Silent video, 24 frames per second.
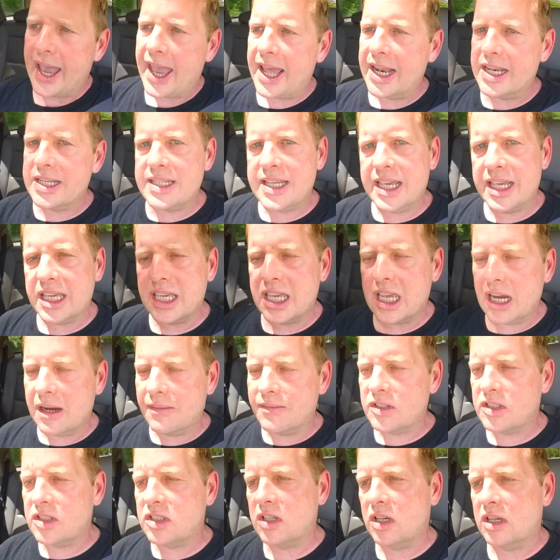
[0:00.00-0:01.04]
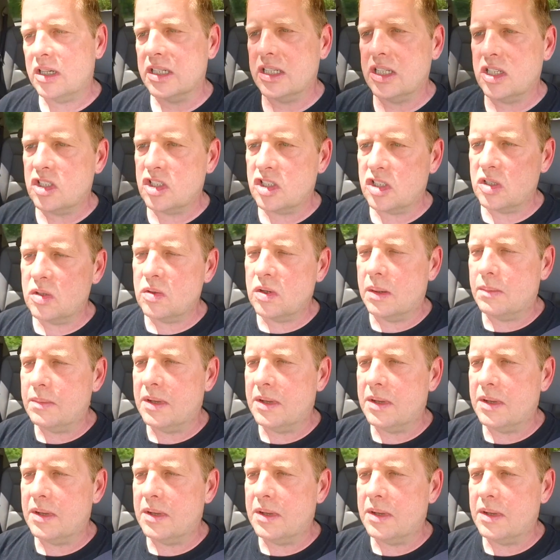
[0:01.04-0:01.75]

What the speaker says: I had to take care of a certain issue.